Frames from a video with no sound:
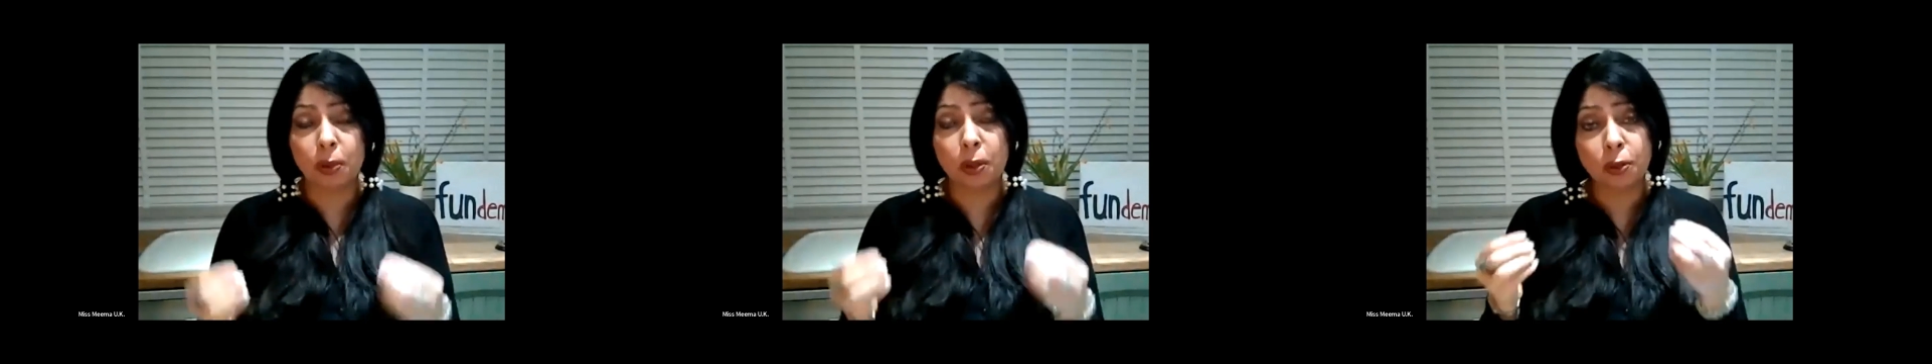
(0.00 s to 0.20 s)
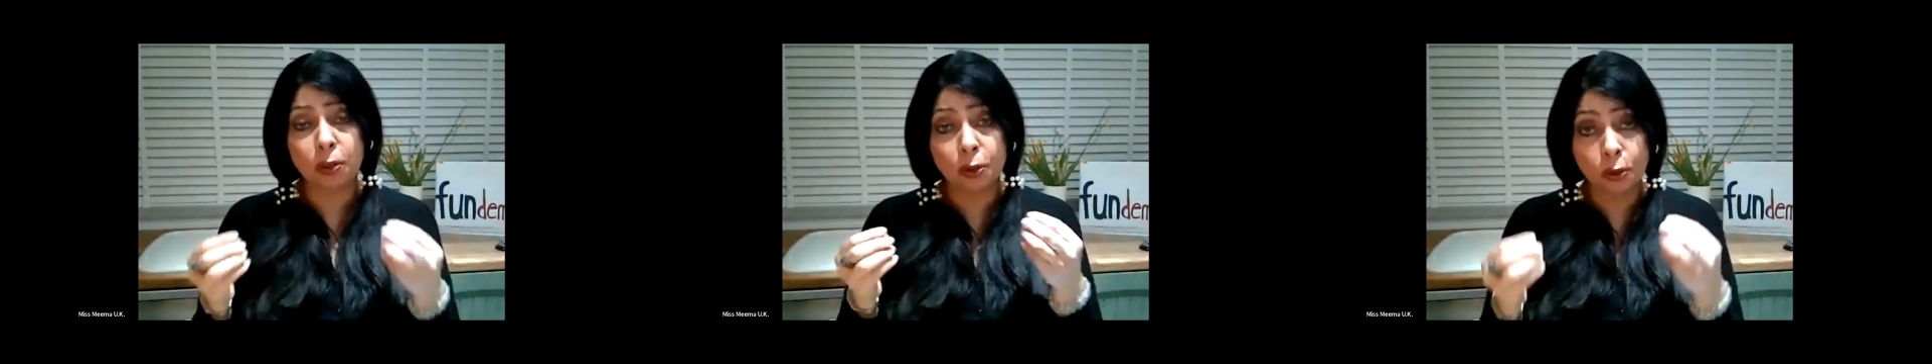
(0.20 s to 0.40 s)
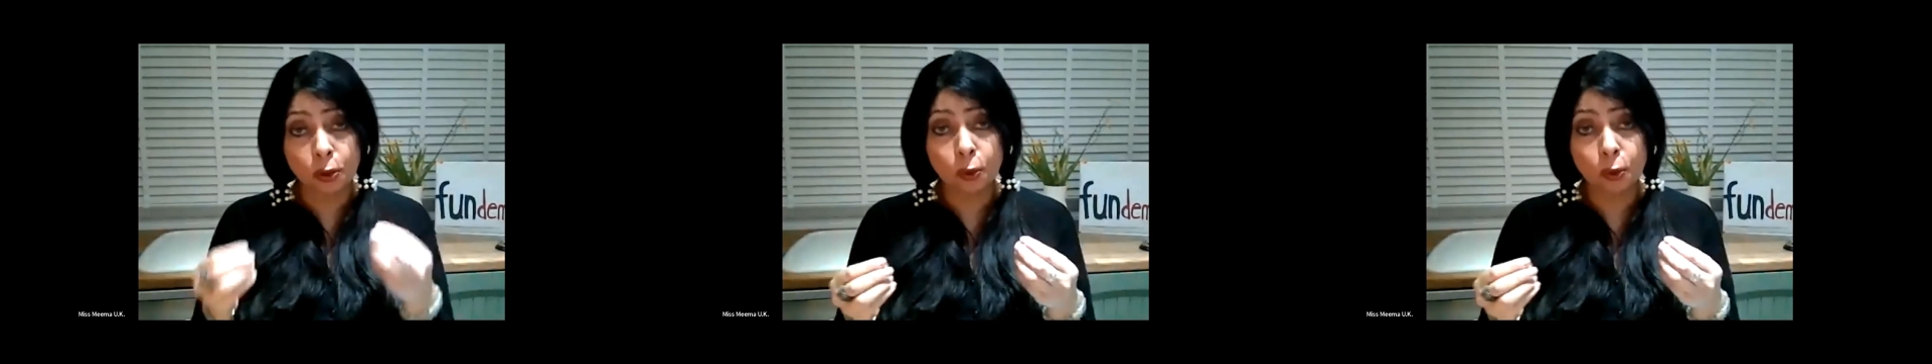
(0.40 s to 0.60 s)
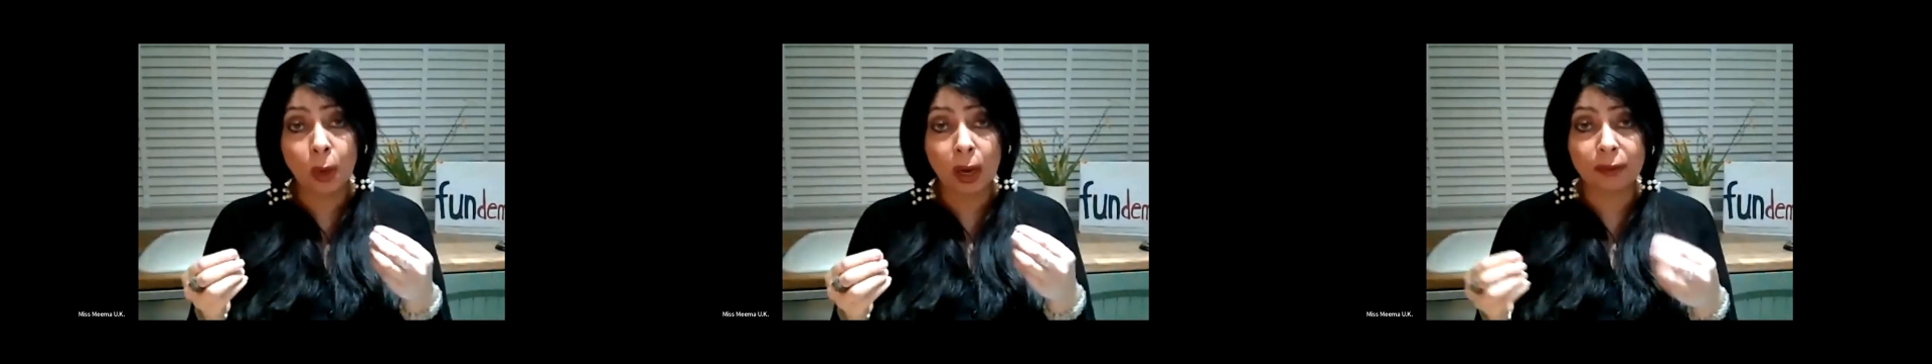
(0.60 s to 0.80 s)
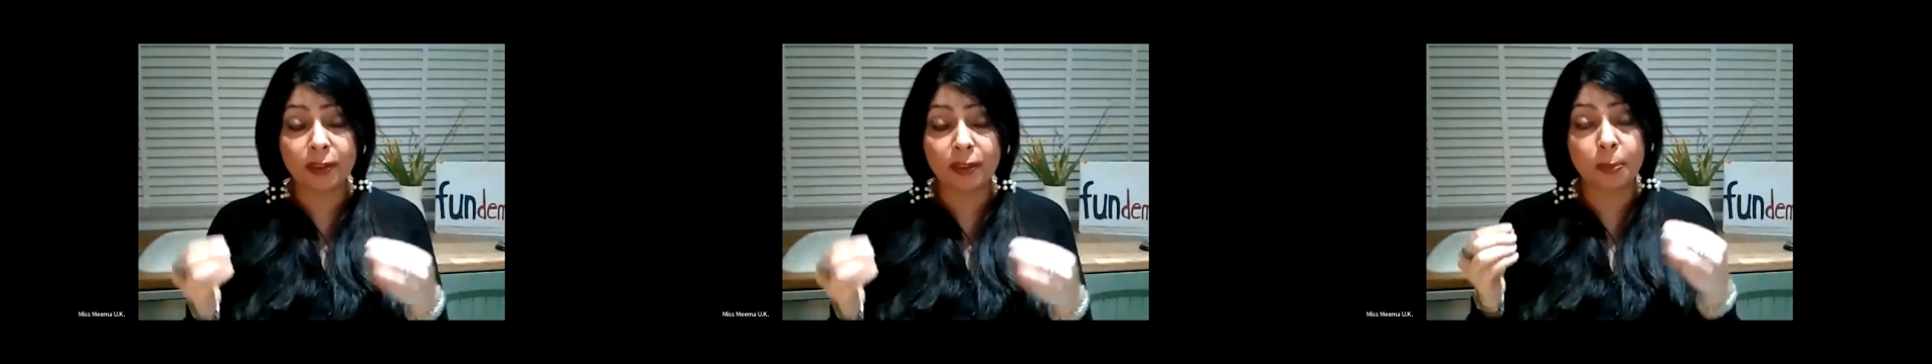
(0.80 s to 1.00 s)
because you
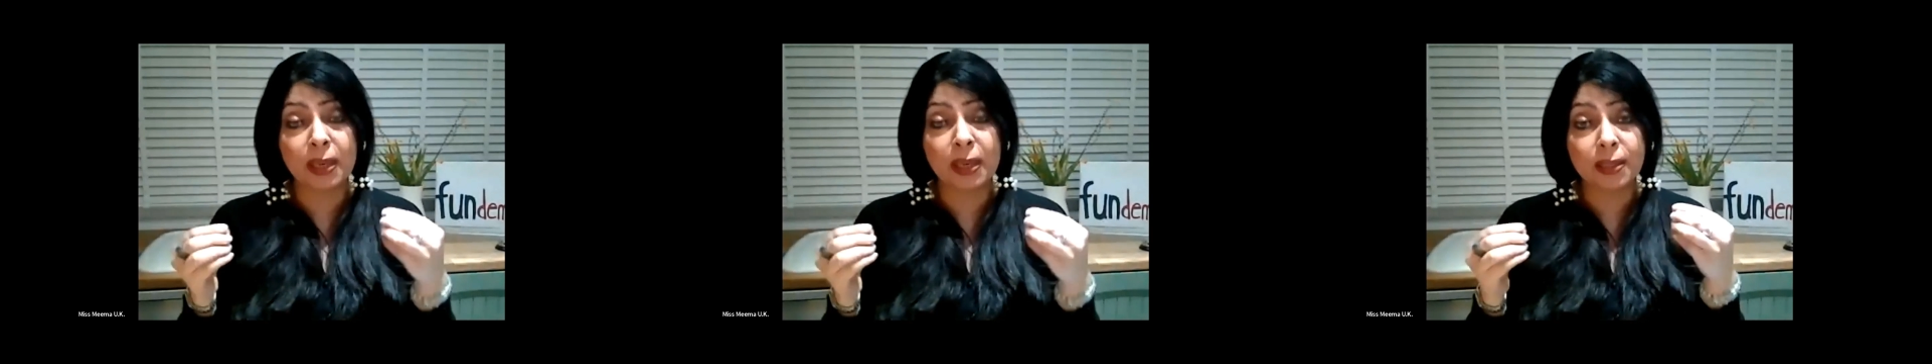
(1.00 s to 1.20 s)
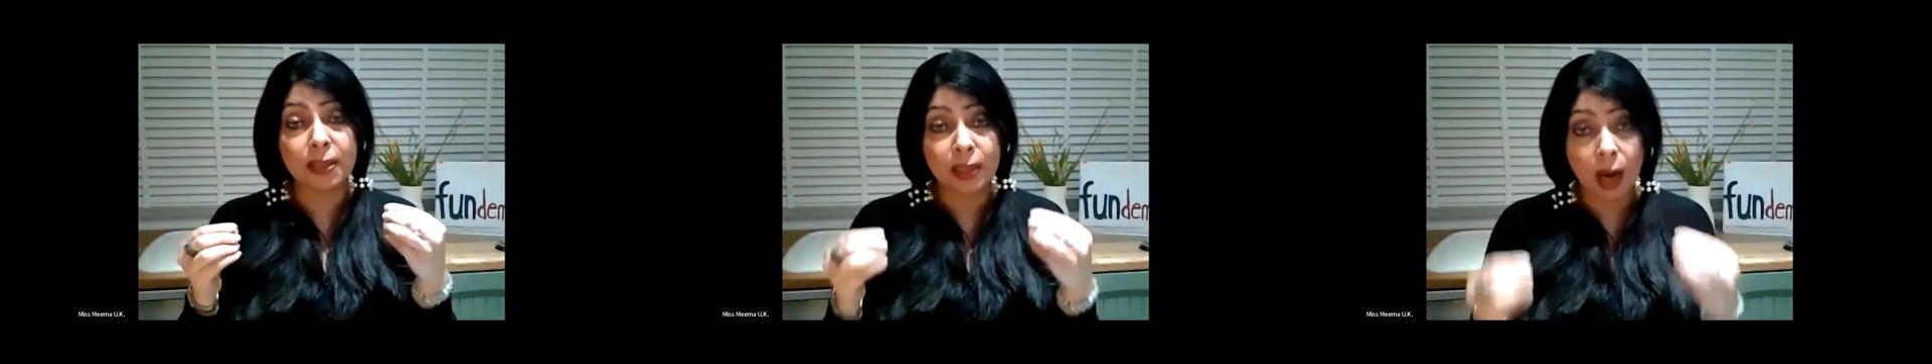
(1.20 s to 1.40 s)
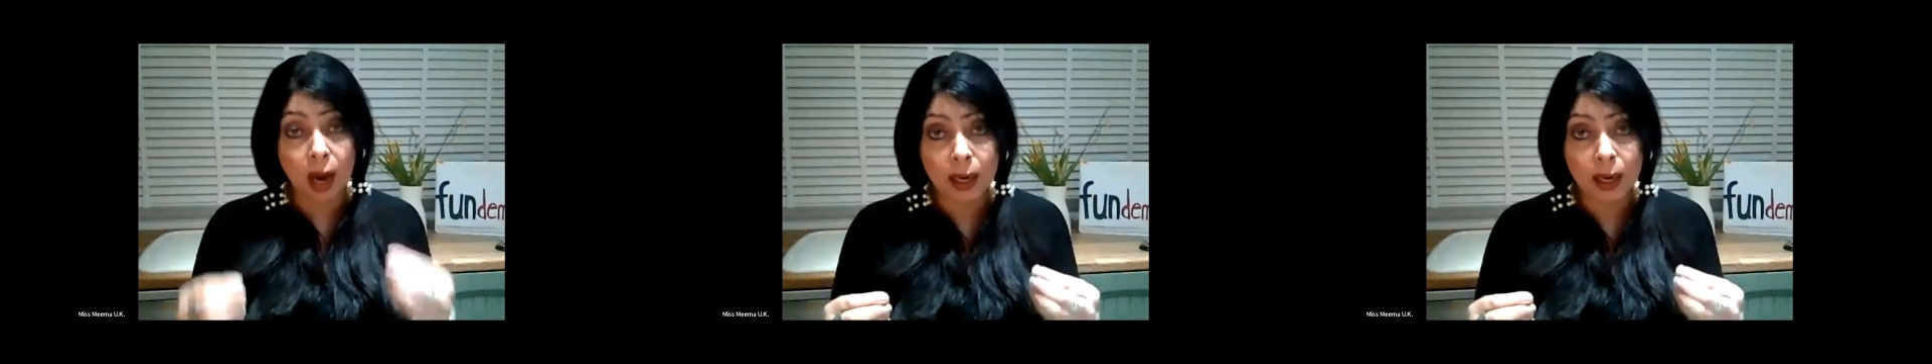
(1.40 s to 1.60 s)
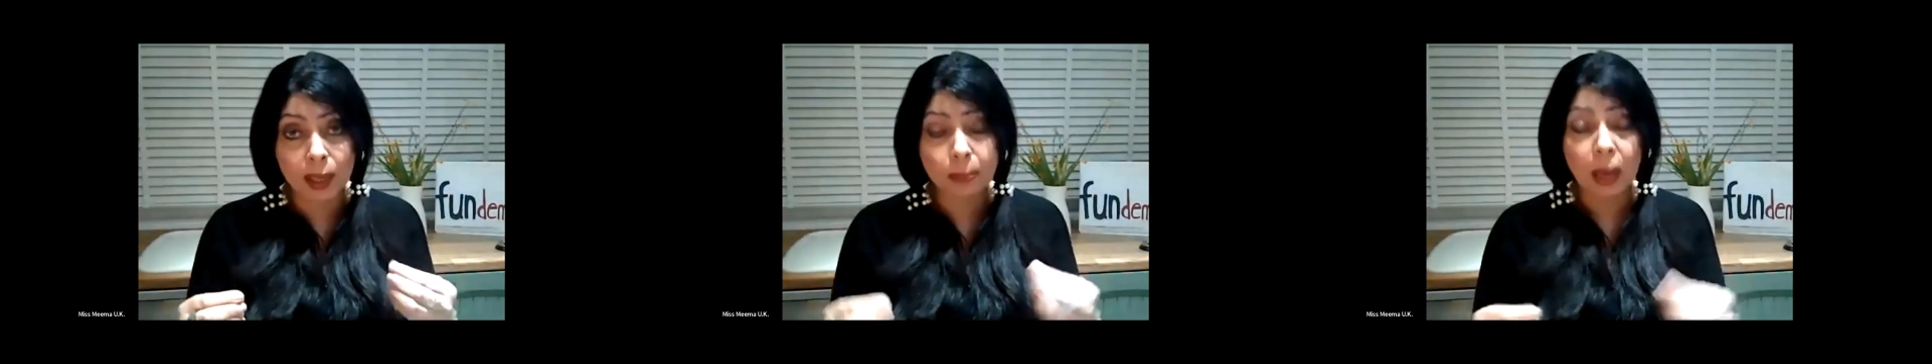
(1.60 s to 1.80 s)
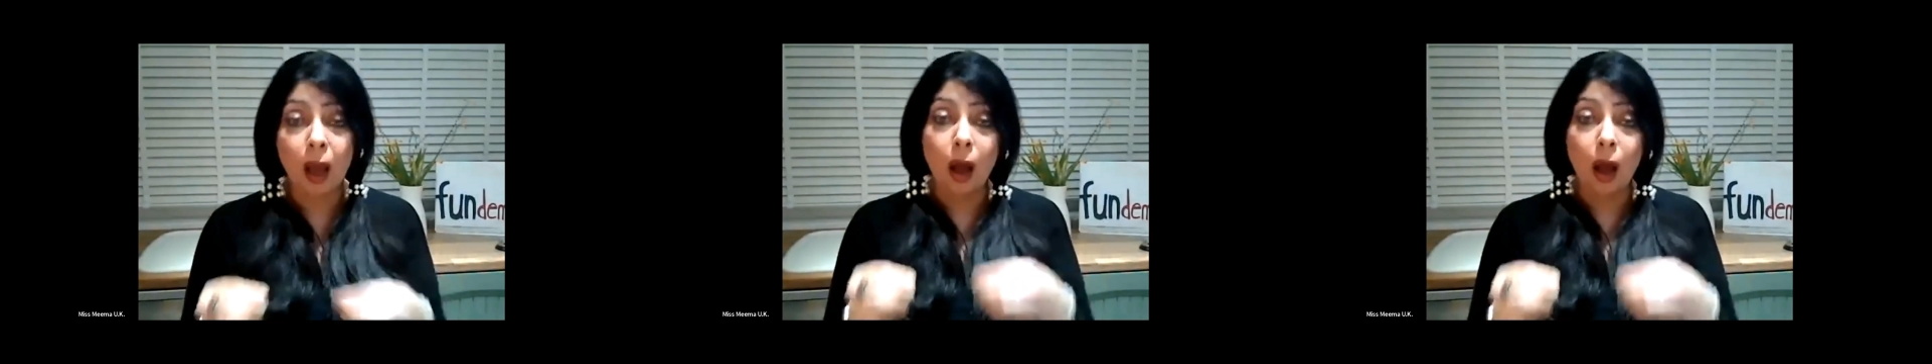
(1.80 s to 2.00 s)
have spent time,